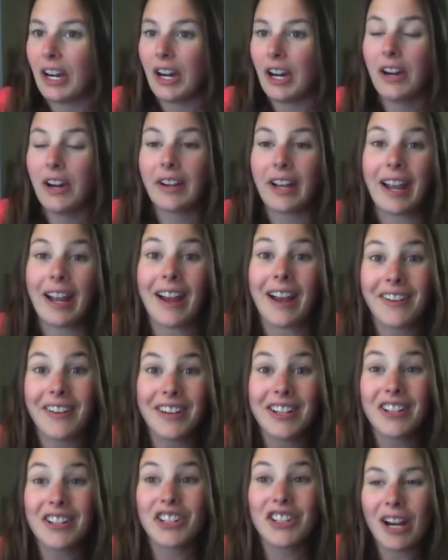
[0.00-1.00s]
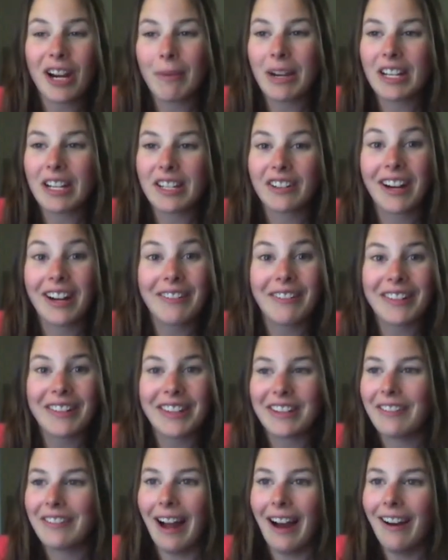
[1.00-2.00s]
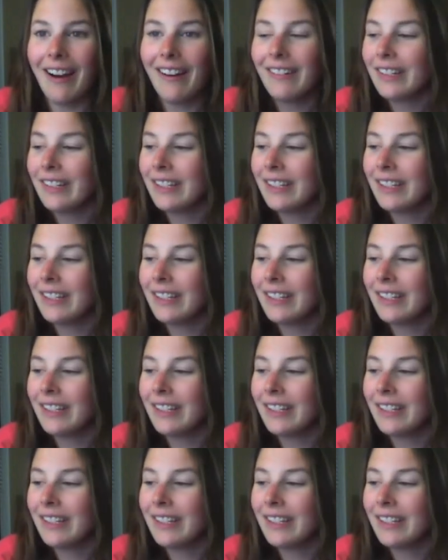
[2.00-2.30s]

Okay, I'm going to share my screen with you now.